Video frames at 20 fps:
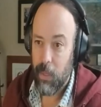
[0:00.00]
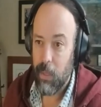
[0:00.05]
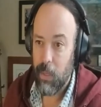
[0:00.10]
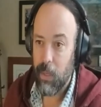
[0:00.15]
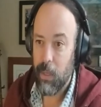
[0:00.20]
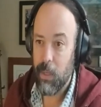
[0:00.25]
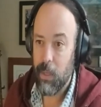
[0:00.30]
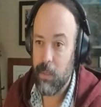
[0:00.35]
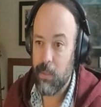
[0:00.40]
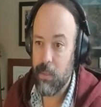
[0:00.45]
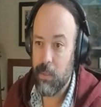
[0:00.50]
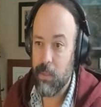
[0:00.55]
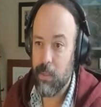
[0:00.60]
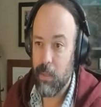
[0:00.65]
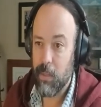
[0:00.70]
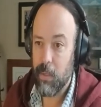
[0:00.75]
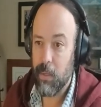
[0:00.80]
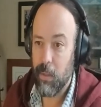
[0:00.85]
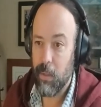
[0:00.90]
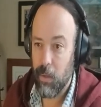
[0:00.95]
is
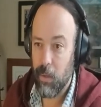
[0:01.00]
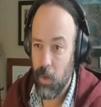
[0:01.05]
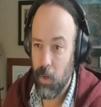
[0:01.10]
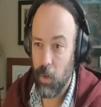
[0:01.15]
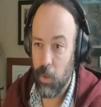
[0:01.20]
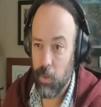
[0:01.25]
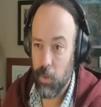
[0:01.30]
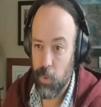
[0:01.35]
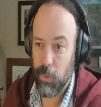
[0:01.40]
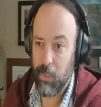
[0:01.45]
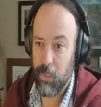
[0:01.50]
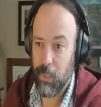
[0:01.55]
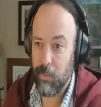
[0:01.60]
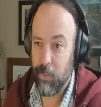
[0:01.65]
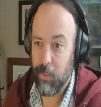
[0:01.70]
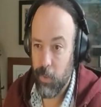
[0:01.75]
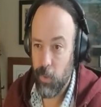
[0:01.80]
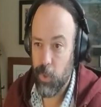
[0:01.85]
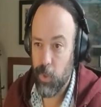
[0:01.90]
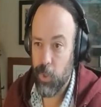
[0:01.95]
cultural
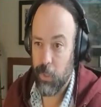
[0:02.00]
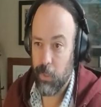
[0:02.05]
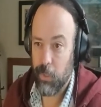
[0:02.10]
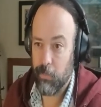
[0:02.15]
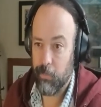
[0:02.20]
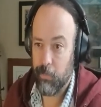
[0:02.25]
evolution.